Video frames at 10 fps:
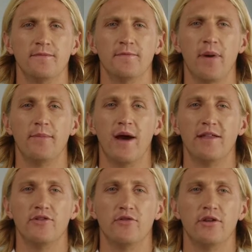By
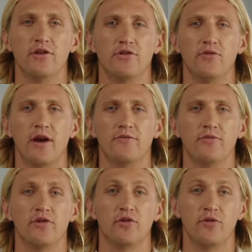mastering useRef
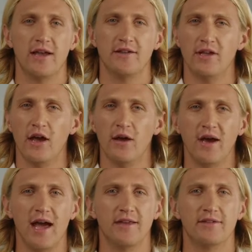for direct DOM
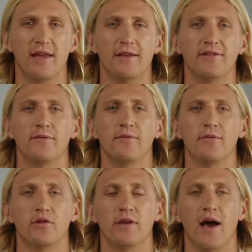access,
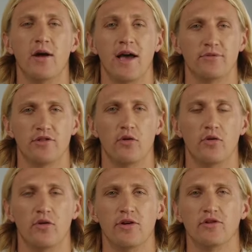you now have
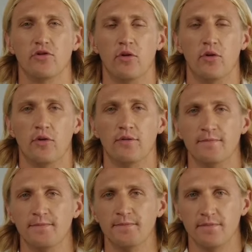total control.
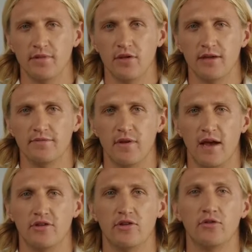You can
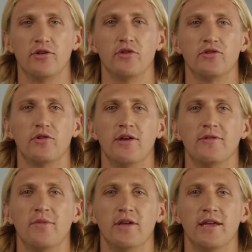fine-tune user
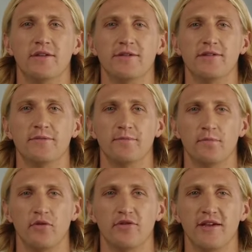experience,
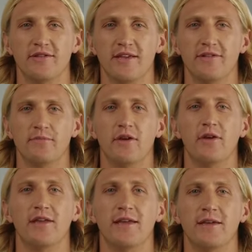boost
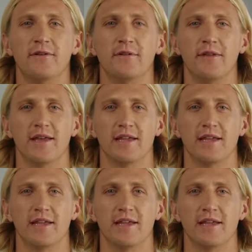accessibility, and